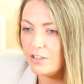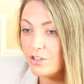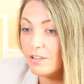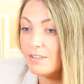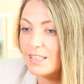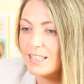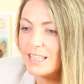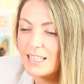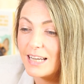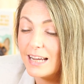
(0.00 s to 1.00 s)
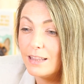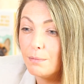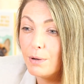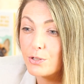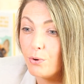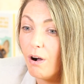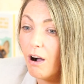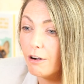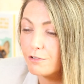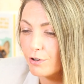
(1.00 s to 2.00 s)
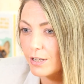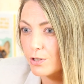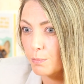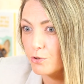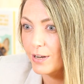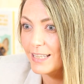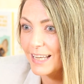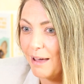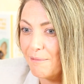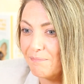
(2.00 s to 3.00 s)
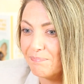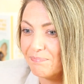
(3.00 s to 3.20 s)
he chooses to stay in the muzzle after I stop treating him.